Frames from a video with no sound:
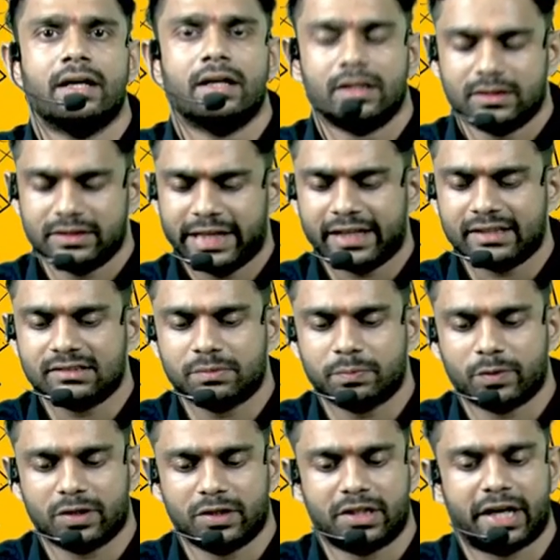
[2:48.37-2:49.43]
next
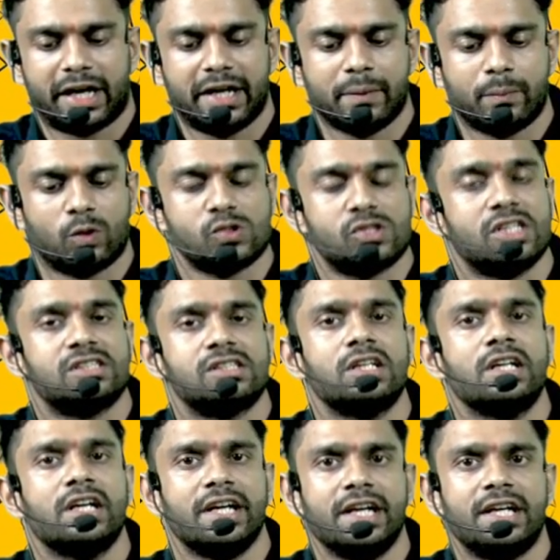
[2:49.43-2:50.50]
training process is
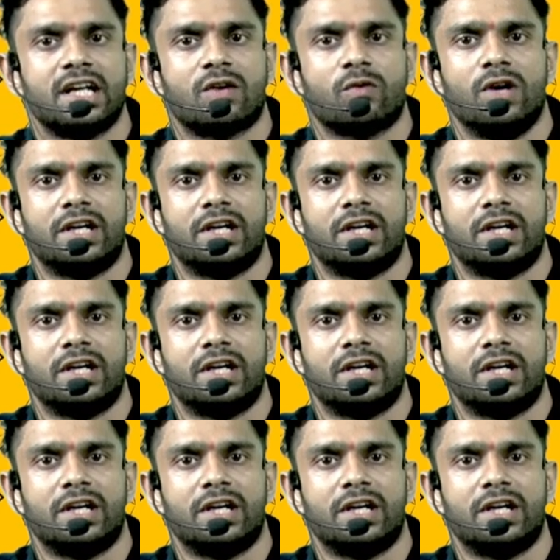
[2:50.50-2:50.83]
interval